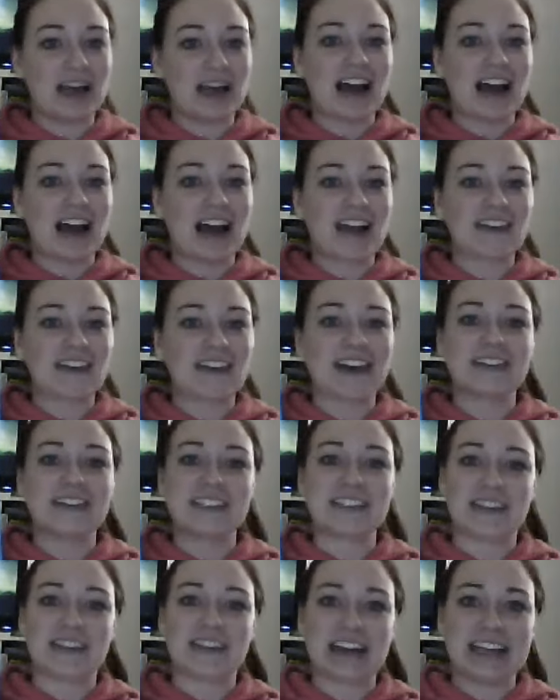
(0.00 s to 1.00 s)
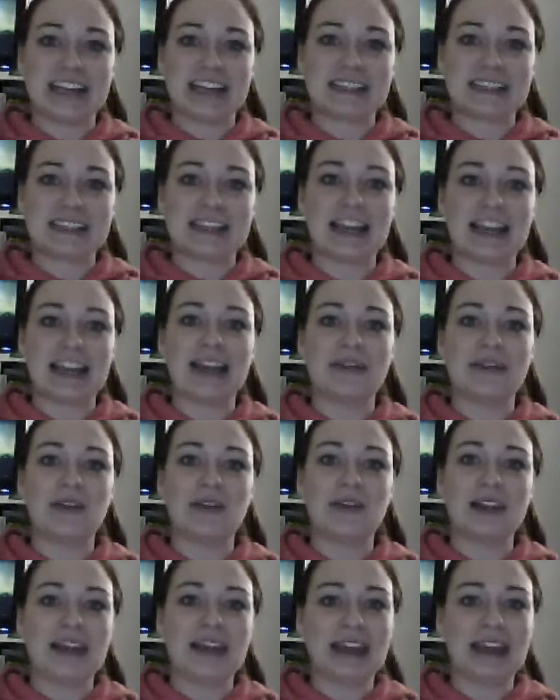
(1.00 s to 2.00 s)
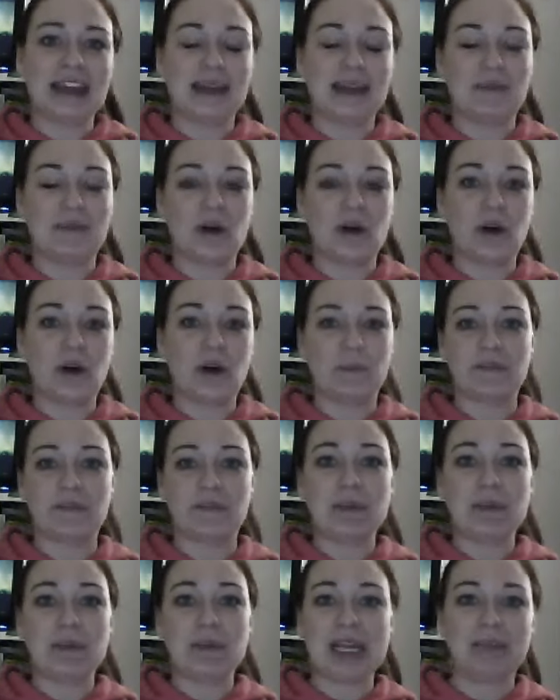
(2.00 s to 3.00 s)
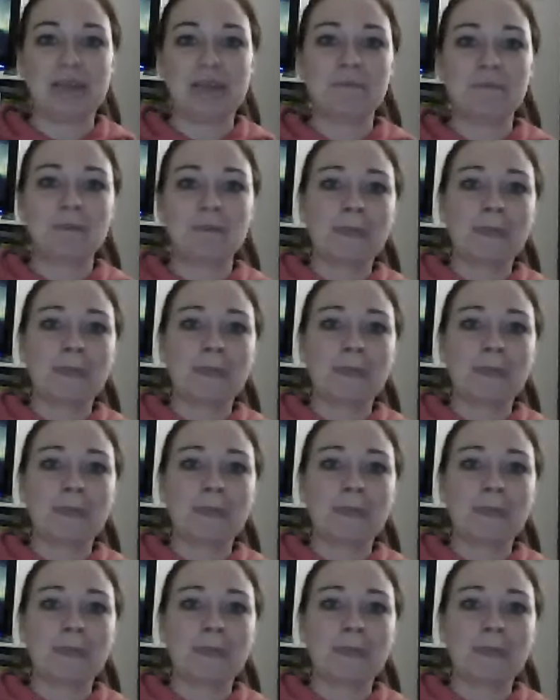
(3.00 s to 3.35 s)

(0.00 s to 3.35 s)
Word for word: I thought it was great. It really hit home for me.